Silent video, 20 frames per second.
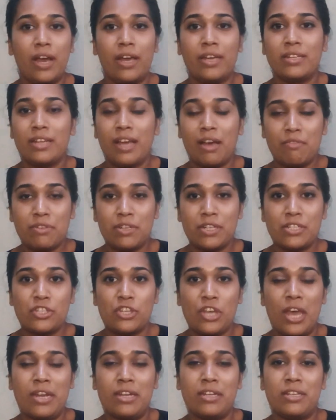I love her
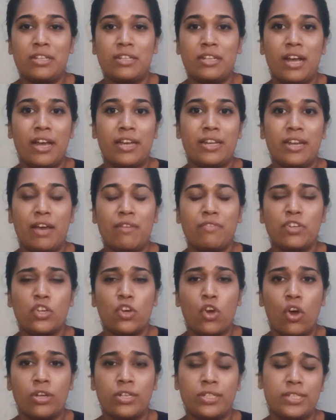channel, I love her
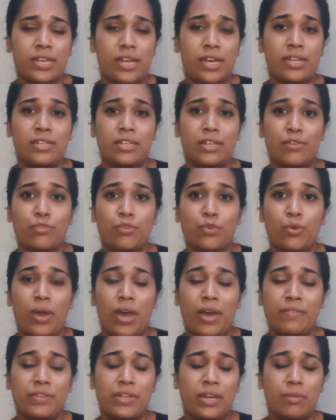content. If you
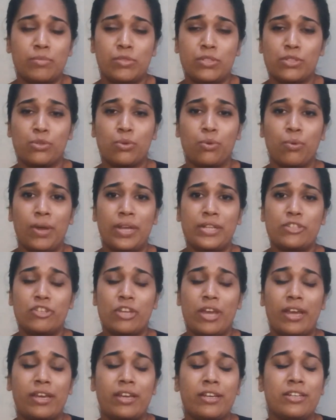have time, just go and
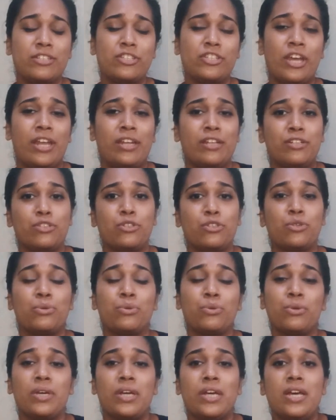check her channel
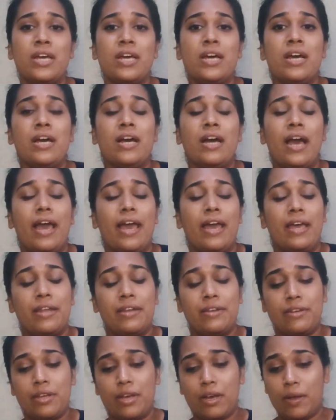too.
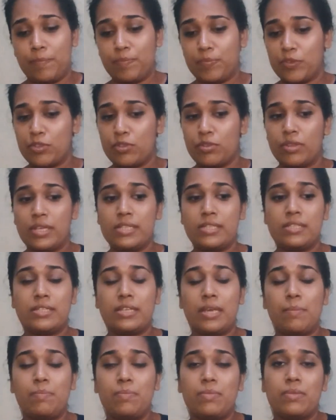And so this
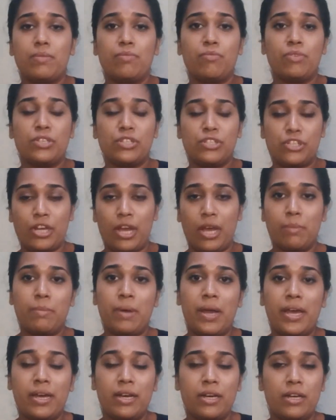tip was shared
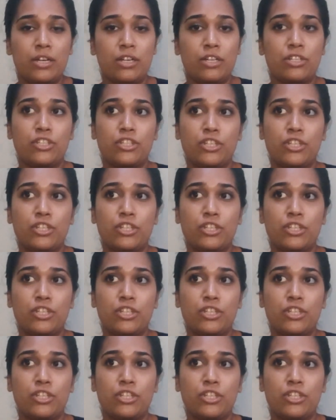by her.